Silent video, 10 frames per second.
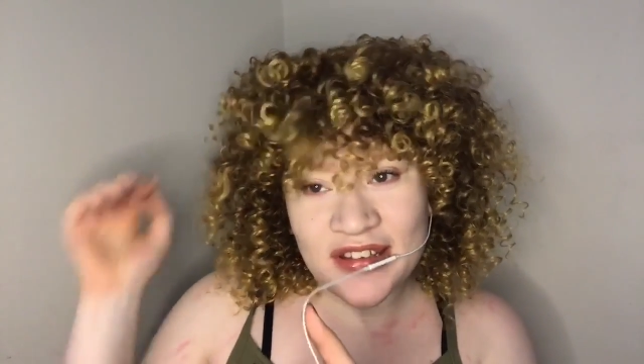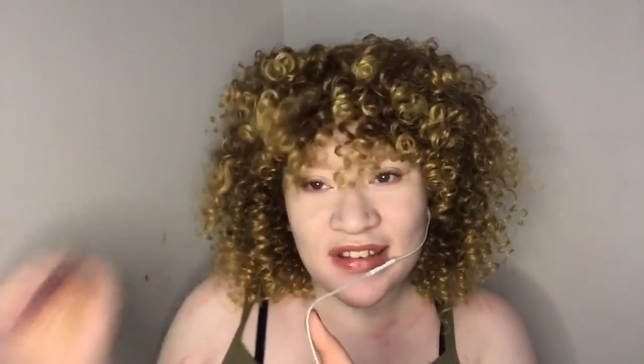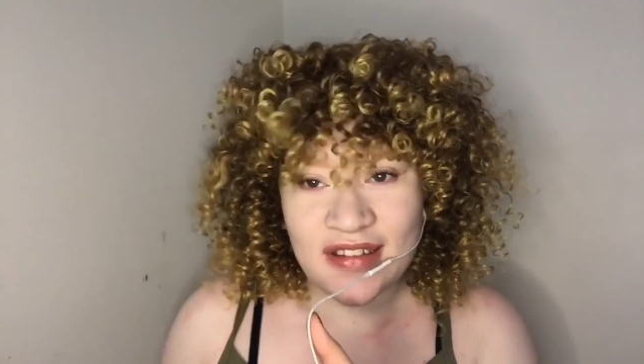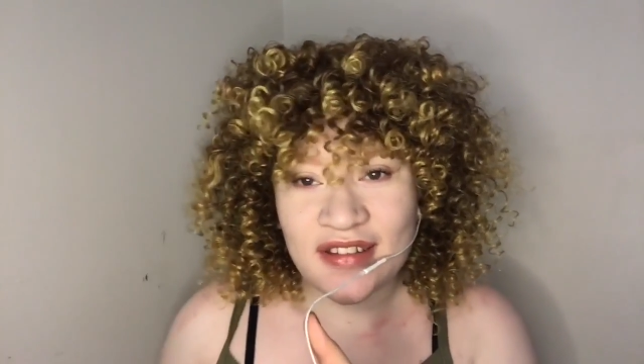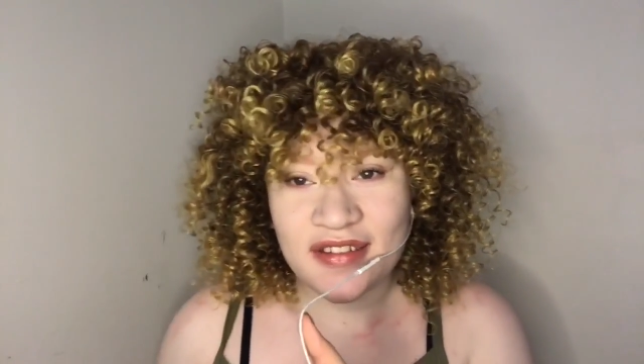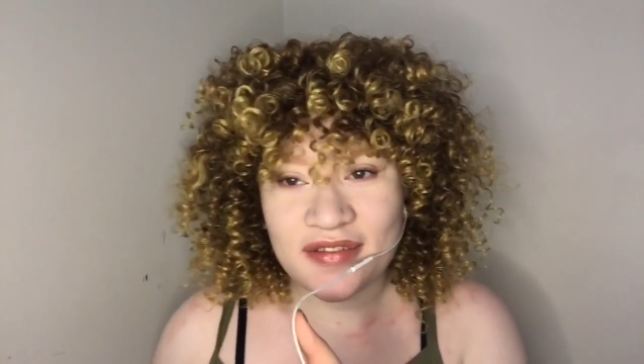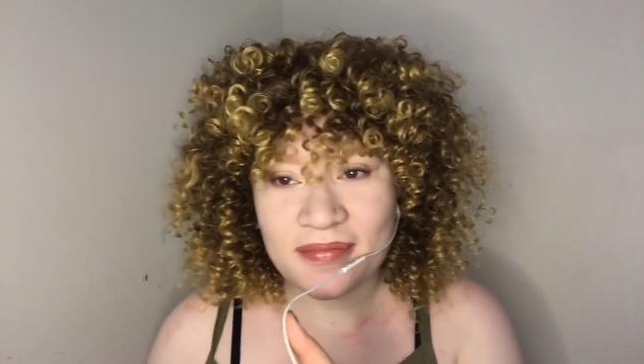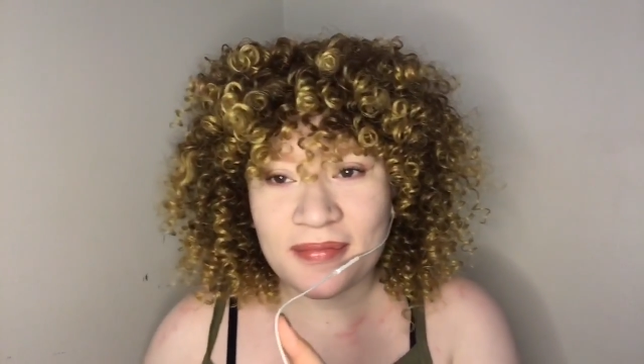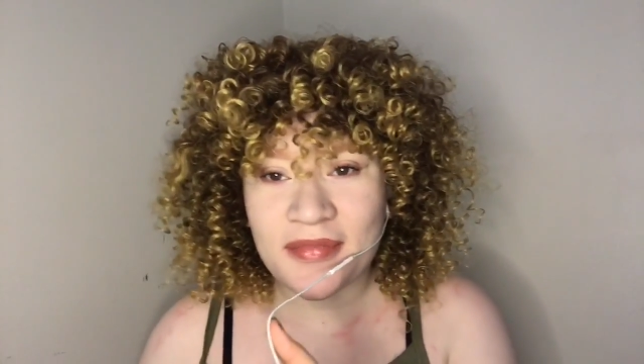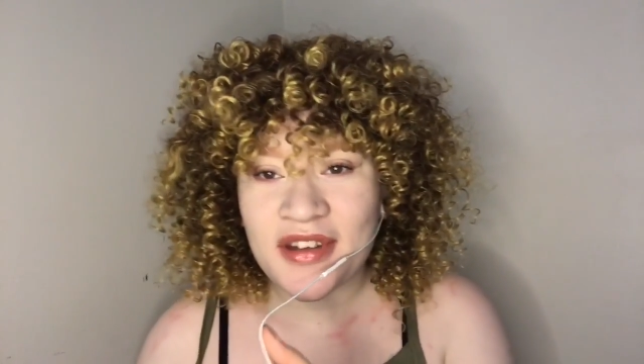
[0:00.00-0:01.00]
like
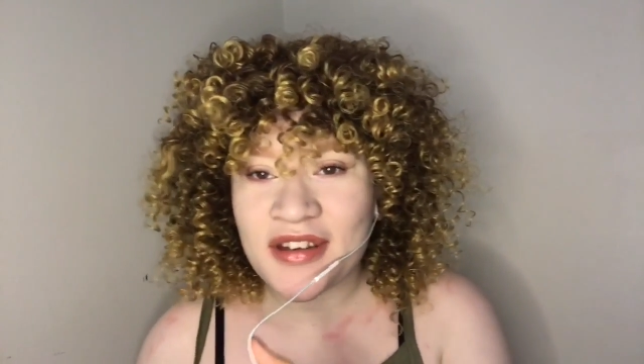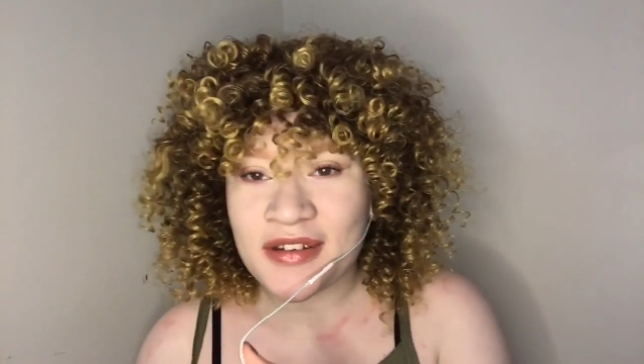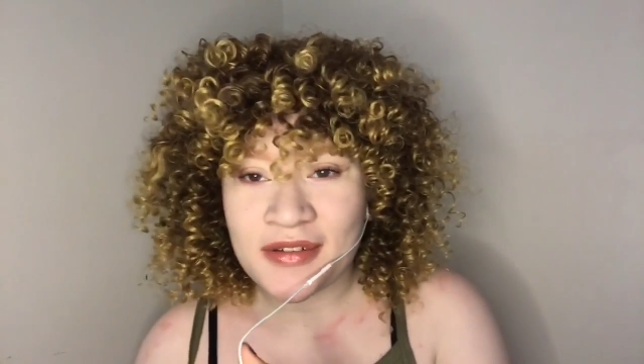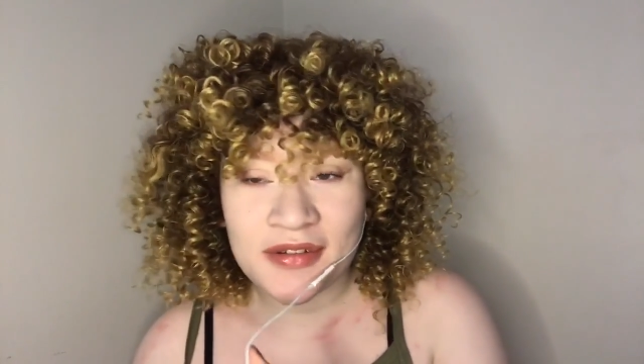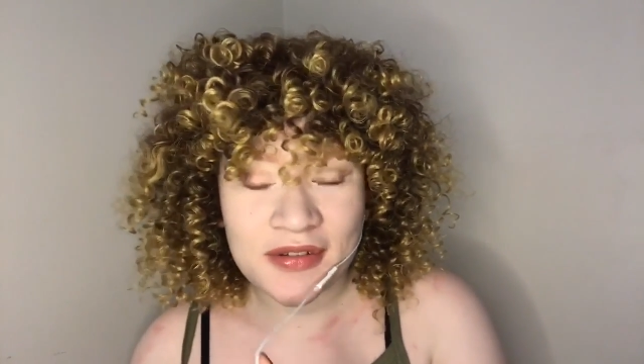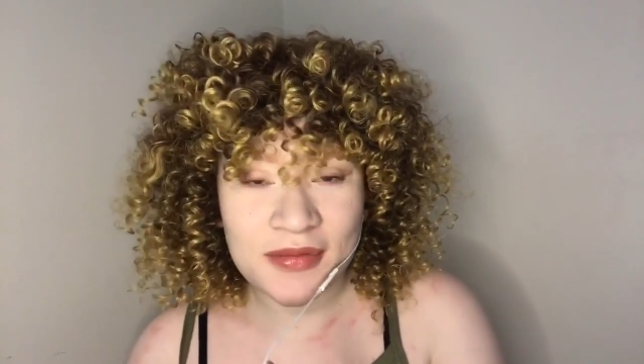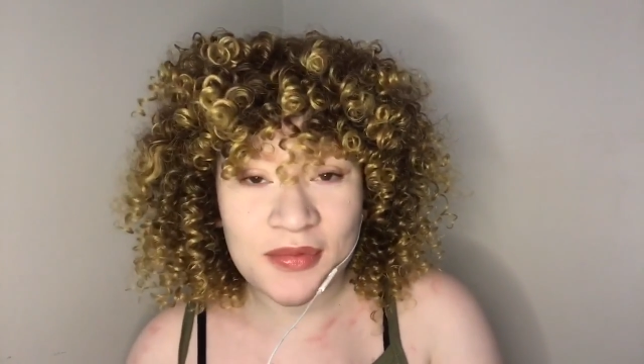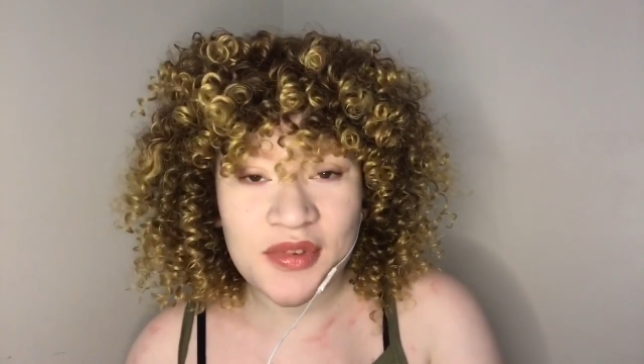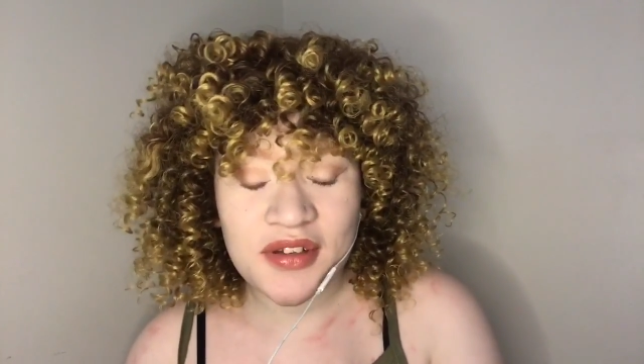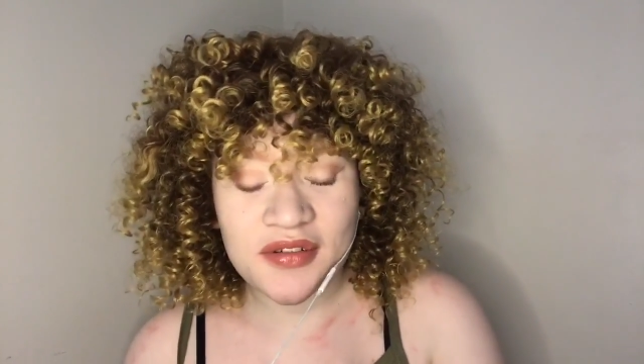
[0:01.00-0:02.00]
I kind of look
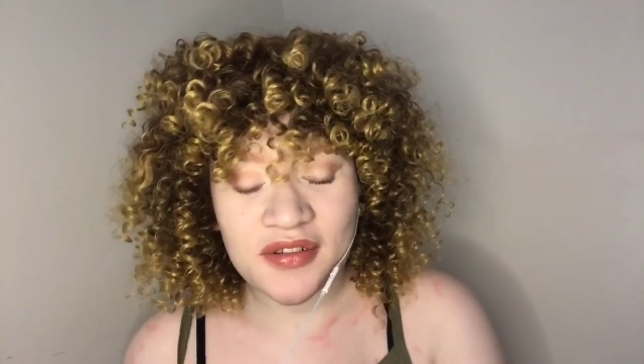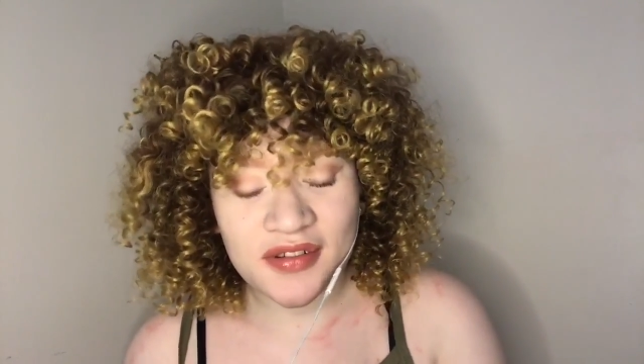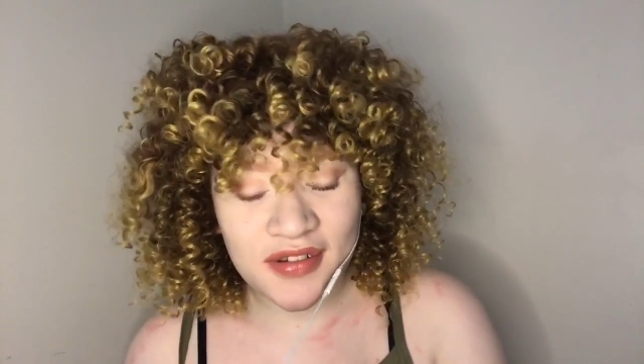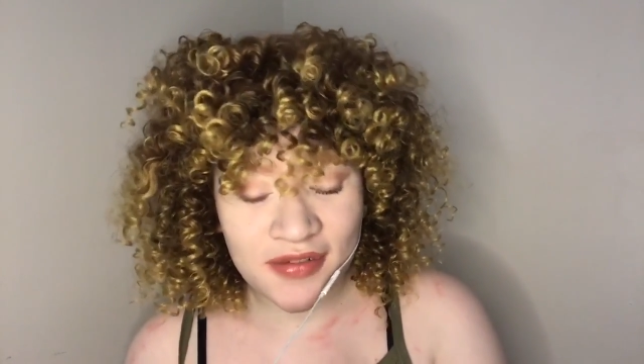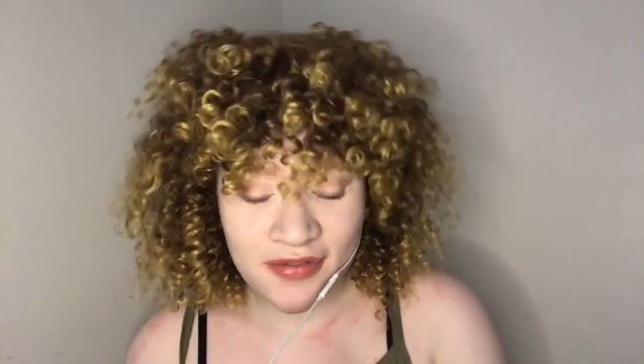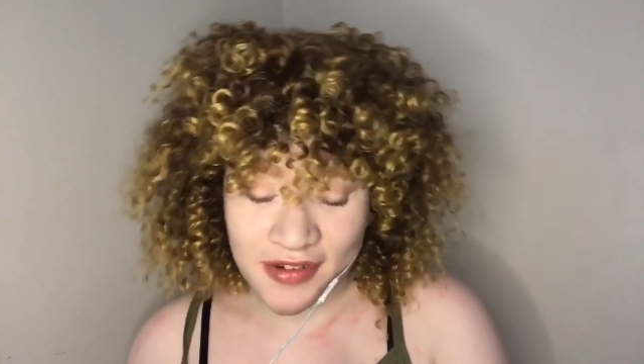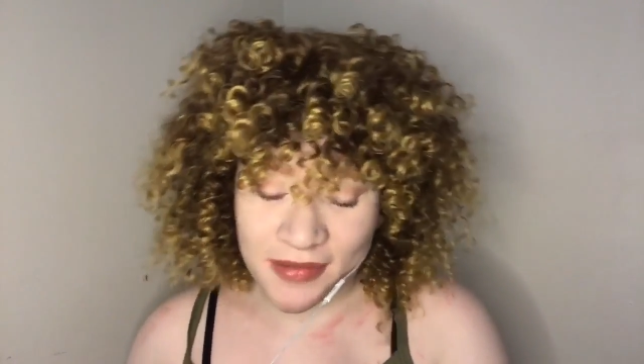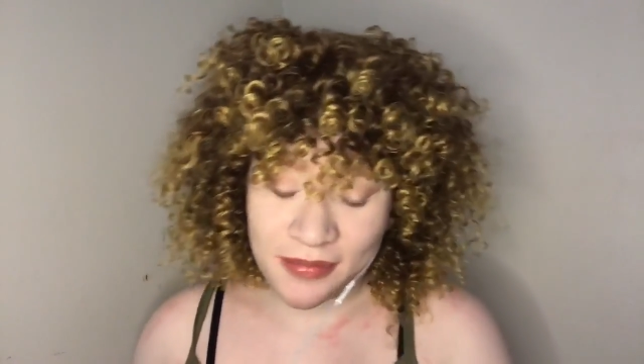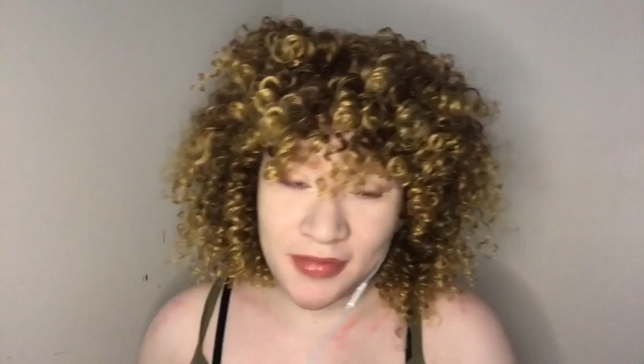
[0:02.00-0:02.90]
weird and different,